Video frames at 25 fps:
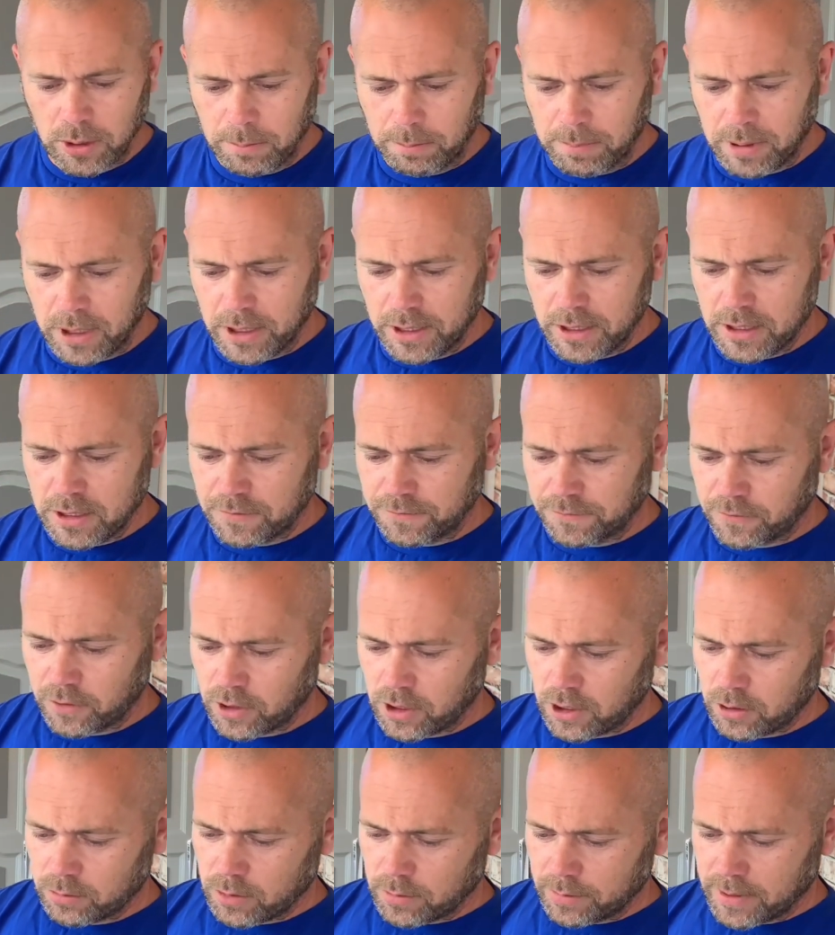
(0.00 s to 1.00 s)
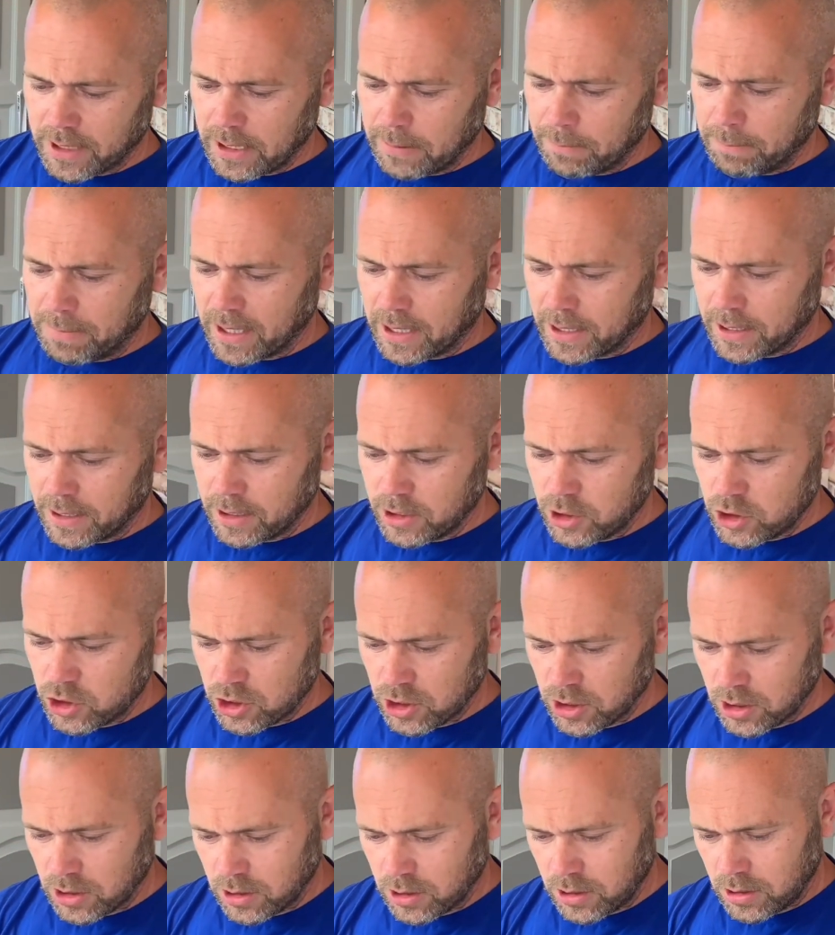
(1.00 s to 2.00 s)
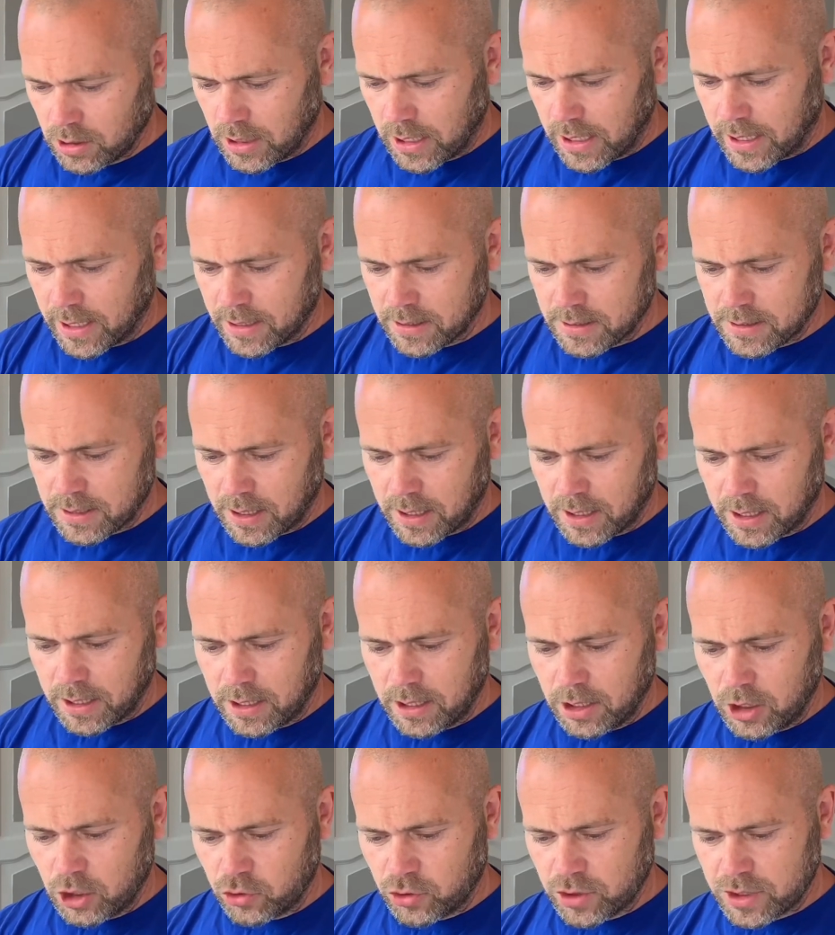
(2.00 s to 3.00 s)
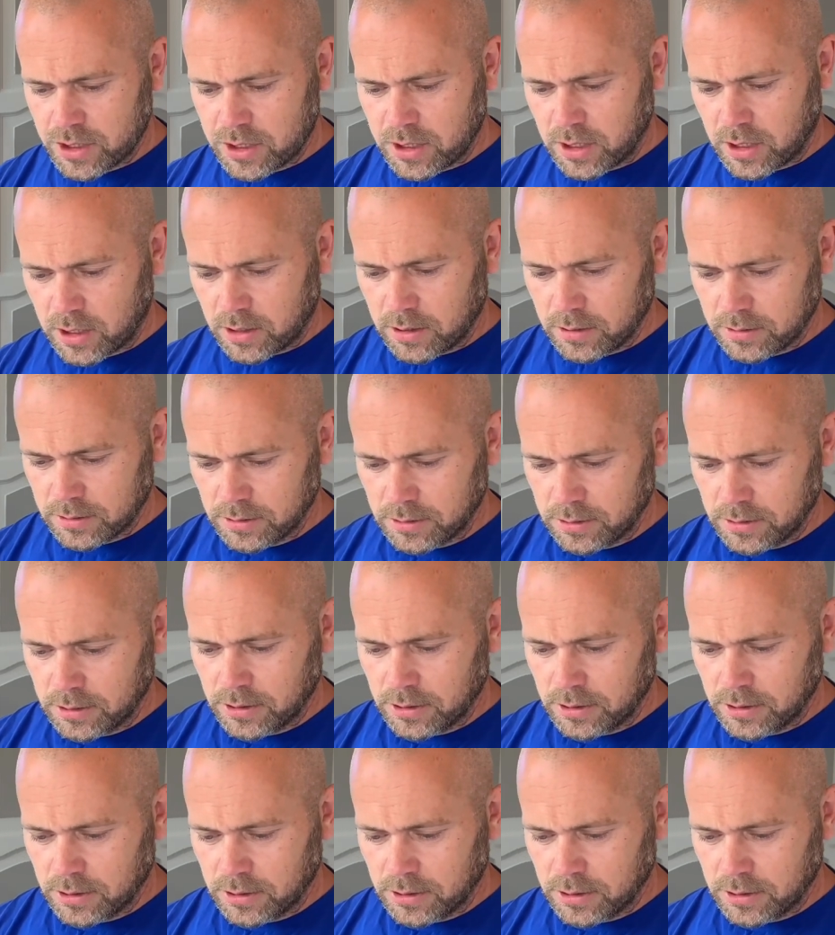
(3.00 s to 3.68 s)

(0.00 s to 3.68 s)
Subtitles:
Please follow my main page at Hey Krista.